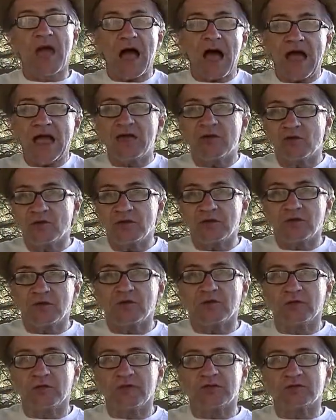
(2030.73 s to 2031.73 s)
I only
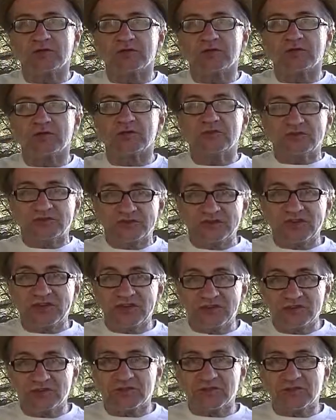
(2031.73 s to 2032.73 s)
know this.
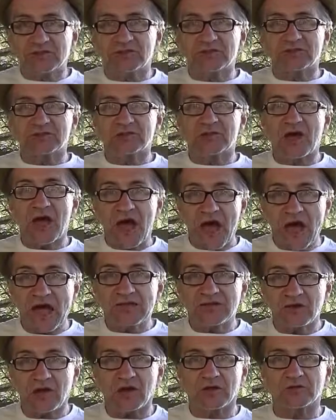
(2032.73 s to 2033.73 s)
Jesus, I
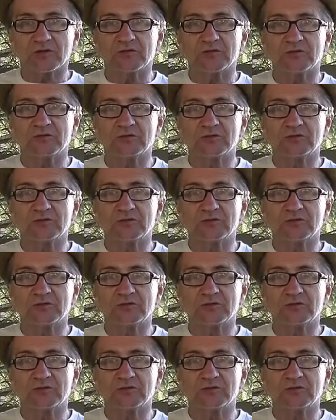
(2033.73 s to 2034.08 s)
talk to.